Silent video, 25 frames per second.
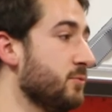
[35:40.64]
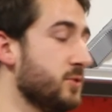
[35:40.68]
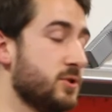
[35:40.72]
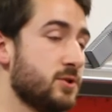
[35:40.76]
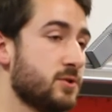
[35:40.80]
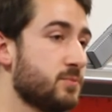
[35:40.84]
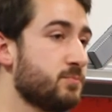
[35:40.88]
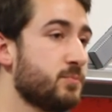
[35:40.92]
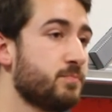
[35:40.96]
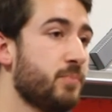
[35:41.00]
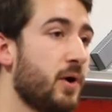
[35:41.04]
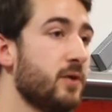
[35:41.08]

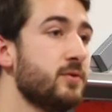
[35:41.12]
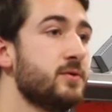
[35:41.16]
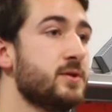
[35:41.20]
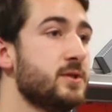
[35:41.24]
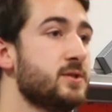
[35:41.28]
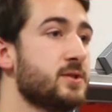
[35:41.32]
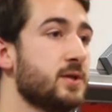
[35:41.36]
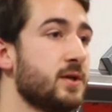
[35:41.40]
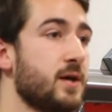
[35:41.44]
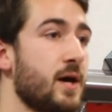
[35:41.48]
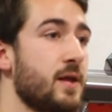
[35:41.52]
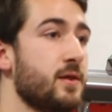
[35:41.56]
is bonded
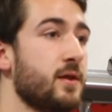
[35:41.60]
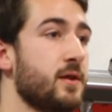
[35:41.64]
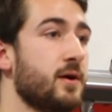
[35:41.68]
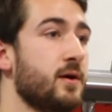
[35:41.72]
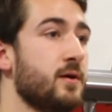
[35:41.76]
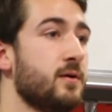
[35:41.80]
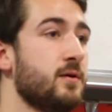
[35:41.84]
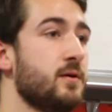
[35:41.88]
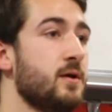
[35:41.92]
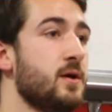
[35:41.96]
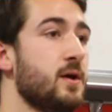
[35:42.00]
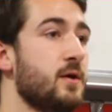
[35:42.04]

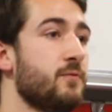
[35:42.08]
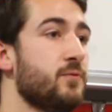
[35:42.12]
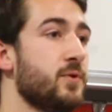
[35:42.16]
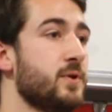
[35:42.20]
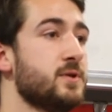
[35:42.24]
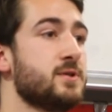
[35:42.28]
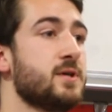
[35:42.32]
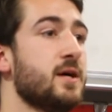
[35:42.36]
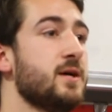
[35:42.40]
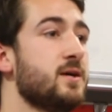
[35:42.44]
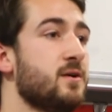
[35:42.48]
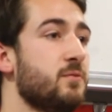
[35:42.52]
together for the
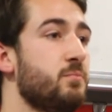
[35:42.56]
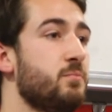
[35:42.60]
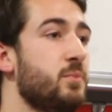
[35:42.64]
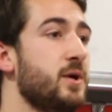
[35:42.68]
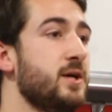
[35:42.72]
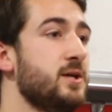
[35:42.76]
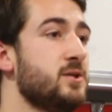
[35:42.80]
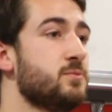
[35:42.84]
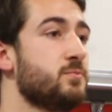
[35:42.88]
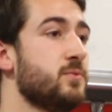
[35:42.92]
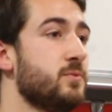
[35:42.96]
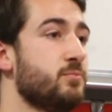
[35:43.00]
sake of
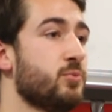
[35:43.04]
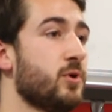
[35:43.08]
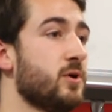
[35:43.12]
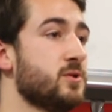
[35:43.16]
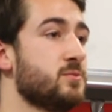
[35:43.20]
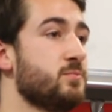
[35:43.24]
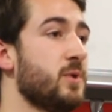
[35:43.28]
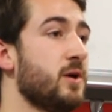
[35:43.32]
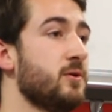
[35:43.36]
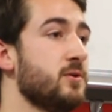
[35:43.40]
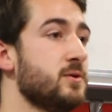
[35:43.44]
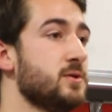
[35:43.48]
peace and
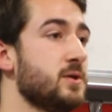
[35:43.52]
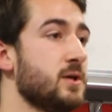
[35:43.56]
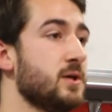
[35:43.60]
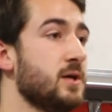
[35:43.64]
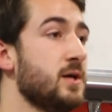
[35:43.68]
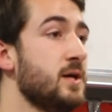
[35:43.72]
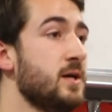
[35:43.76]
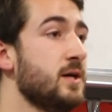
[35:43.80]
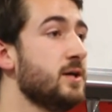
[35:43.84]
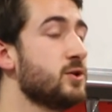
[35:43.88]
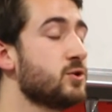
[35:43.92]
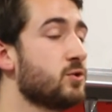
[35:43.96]
prosperity,
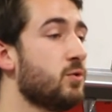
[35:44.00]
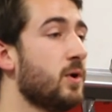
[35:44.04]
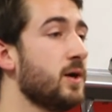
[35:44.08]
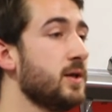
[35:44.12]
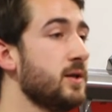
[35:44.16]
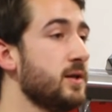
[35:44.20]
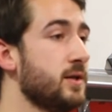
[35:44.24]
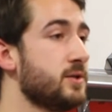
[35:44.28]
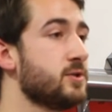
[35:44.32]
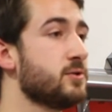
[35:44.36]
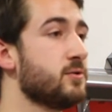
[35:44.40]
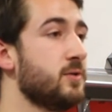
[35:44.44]
is quite
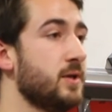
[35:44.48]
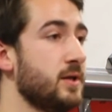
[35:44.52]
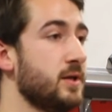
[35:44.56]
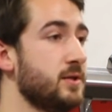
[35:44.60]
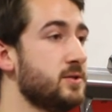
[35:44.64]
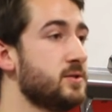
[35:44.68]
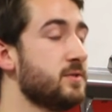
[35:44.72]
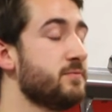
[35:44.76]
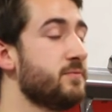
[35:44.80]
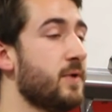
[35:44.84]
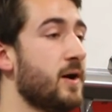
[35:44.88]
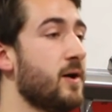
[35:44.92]
literally
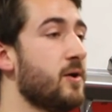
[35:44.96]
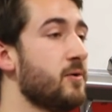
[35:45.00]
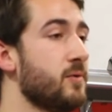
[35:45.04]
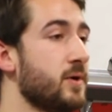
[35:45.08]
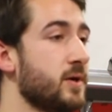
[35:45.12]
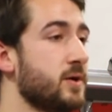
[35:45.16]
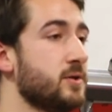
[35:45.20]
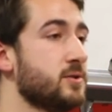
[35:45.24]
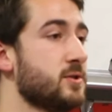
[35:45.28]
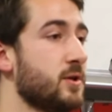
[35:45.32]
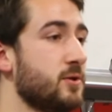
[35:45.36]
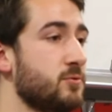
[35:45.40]

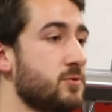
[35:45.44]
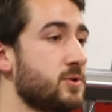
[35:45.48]
devouring its own